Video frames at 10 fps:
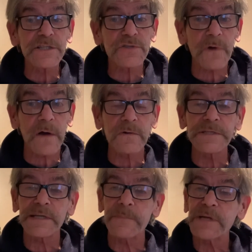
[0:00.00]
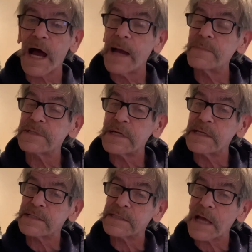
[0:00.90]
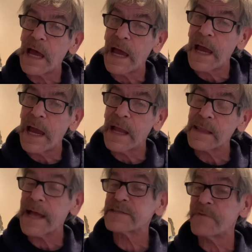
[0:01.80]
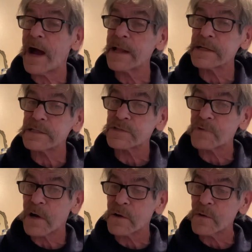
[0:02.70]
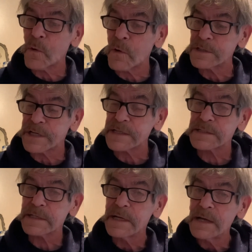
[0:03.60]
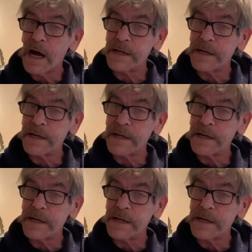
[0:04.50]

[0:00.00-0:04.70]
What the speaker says: struggle, sometimes it's a less violent struggle, or just an